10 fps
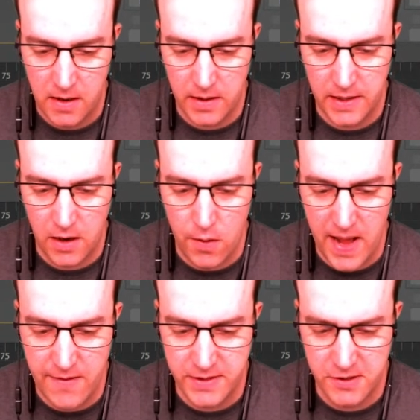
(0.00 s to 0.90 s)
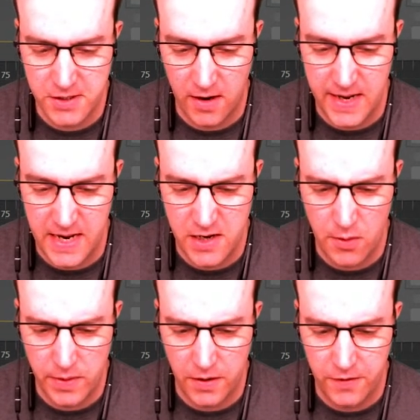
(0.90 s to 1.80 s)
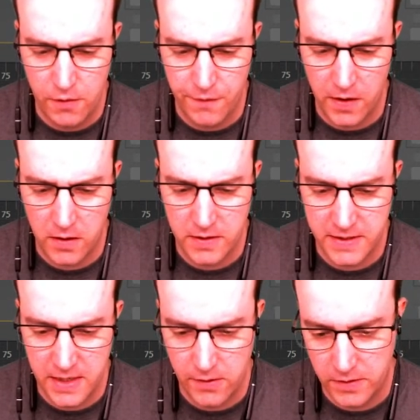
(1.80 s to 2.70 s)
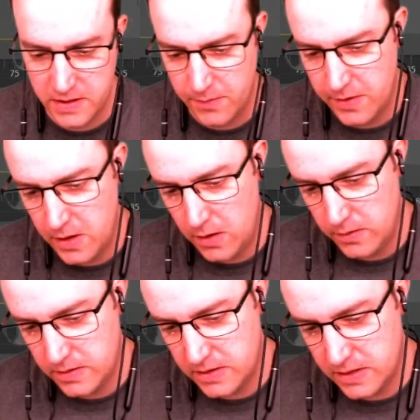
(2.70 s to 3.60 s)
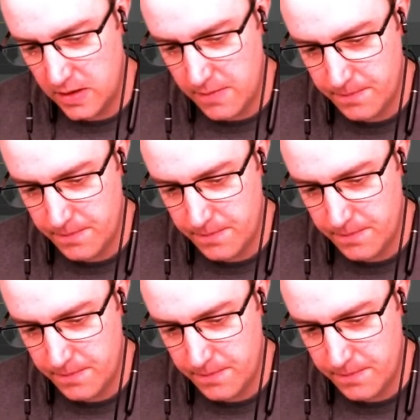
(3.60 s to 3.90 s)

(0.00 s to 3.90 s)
I'm going to go ever so slightly in. You don't want to go too far because then you've got something that looks